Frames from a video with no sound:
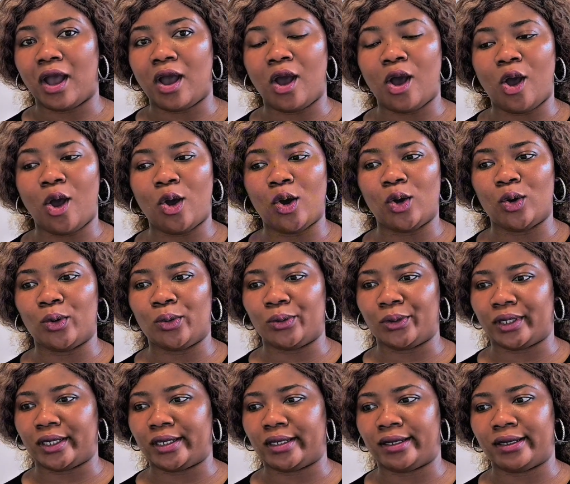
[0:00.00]
Oh,
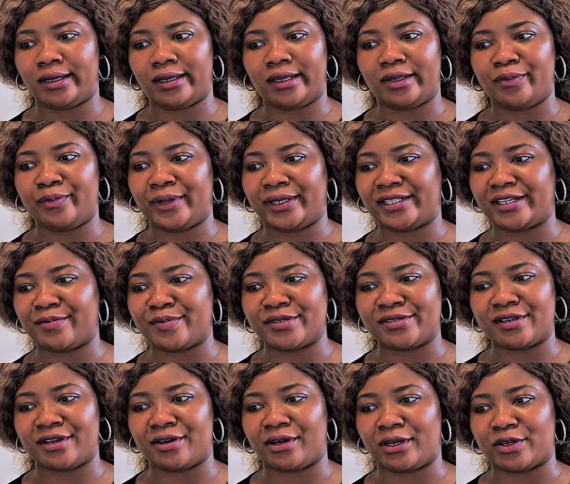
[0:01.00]
better be
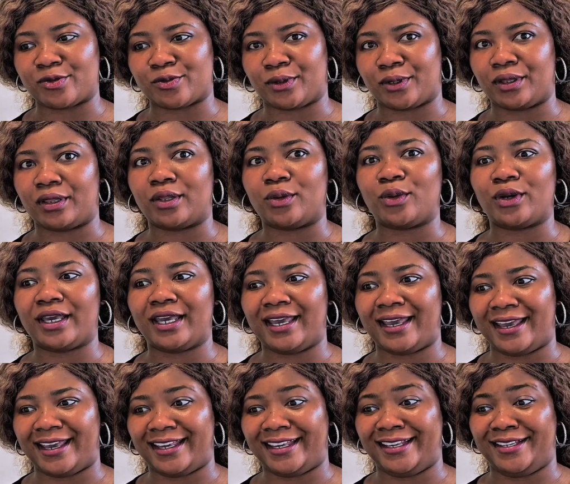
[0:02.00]
zero as well,
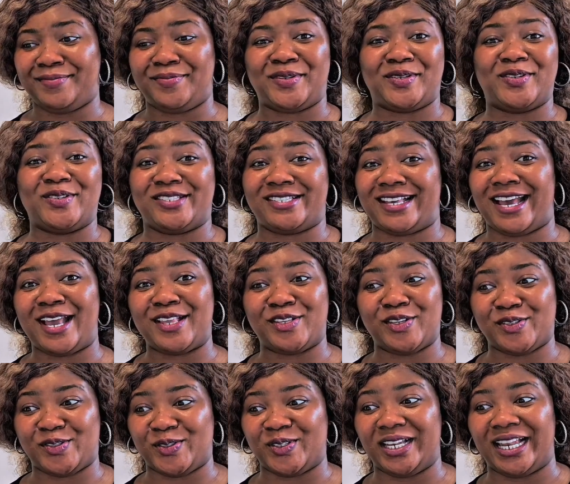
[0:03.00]
okay? Because I
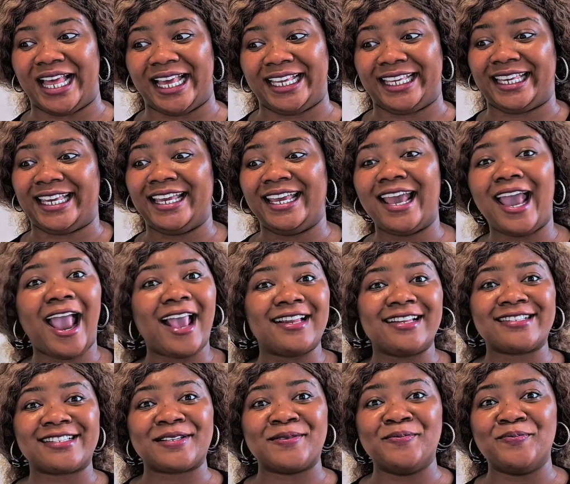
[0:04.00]
just don't like
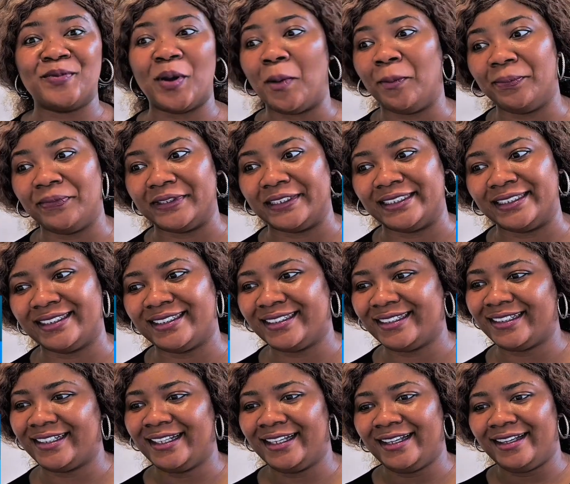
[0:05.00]
anything bombing.
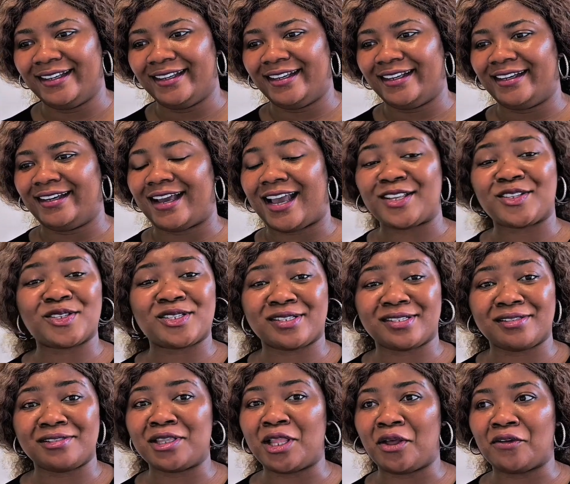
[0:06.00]
I
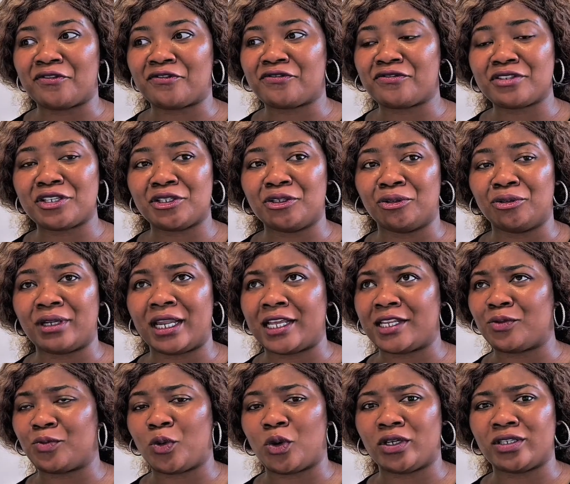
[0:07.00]
just love, you know, let
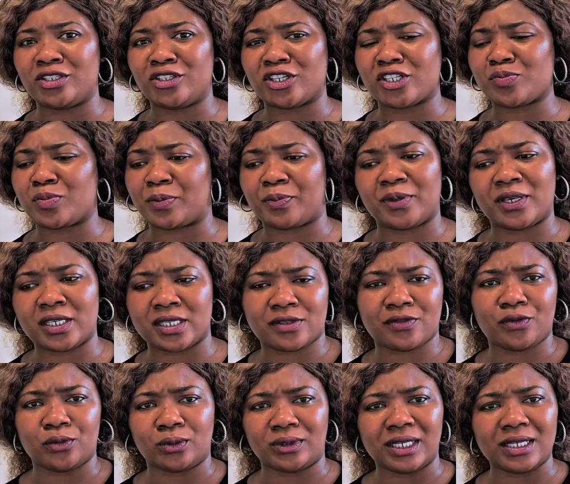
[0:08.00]
the world just be
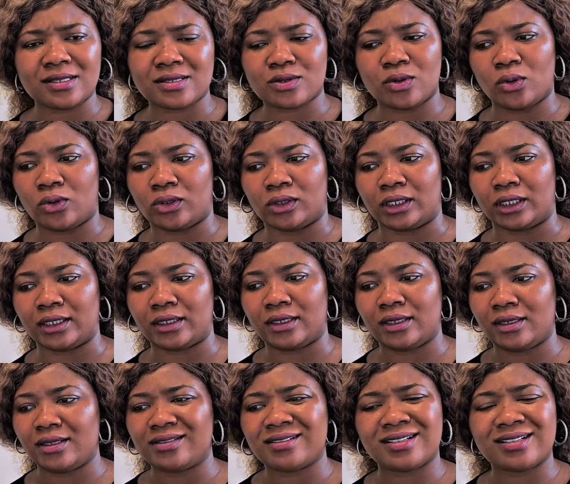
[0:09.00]
peaceful, that's all.
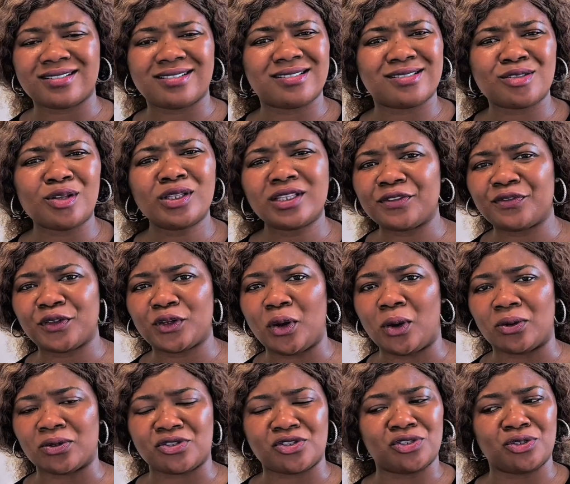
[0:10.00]
It's not
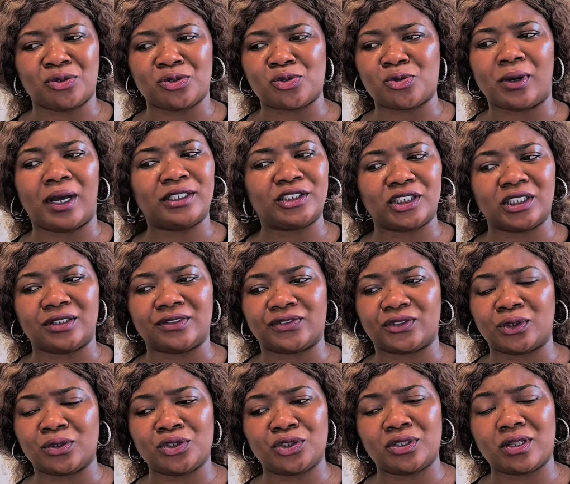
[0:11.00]
difficult, you know, to achieve,
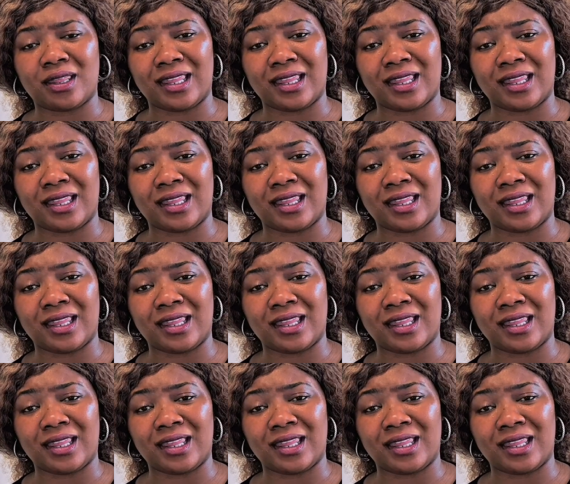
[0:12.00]
don't you